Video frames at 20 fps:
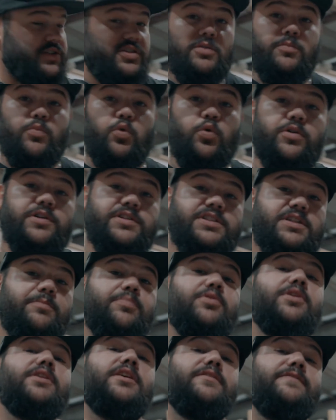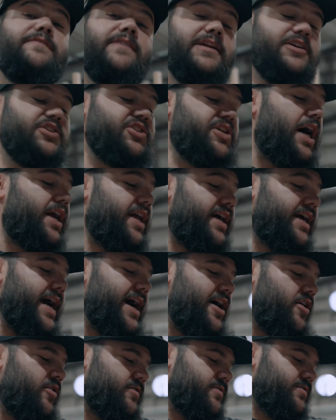so the board is completely finished cutting
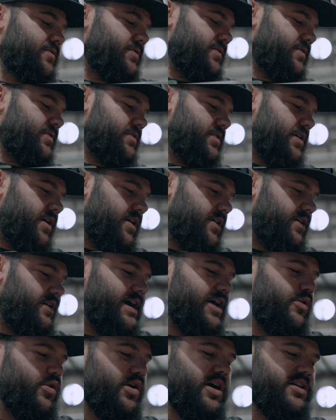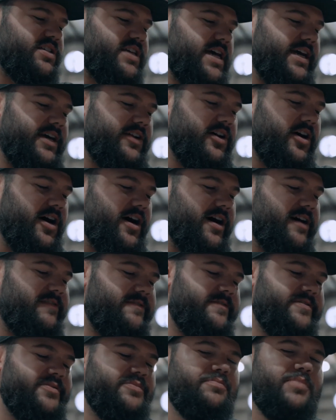out. Now we're going to take it off,
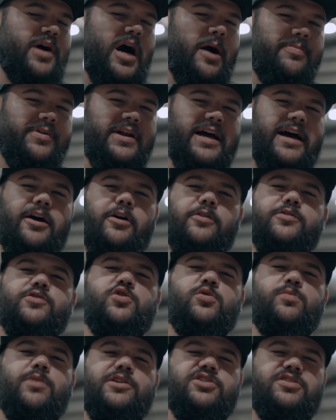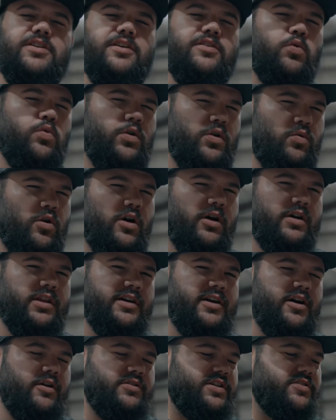pop it out, do a bunch of the other woodwork
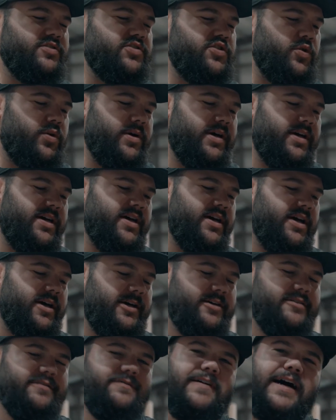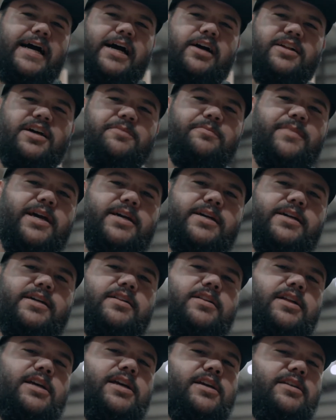that goes into it, file it, make it
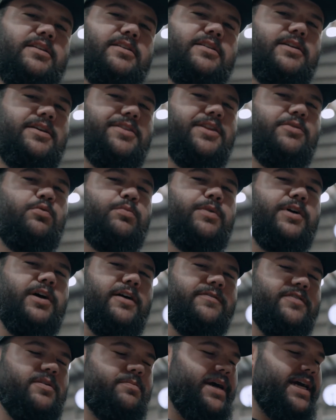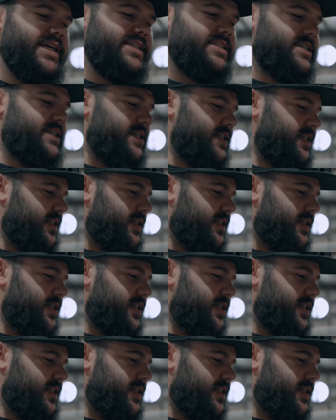clean, and then we'll be off to paint.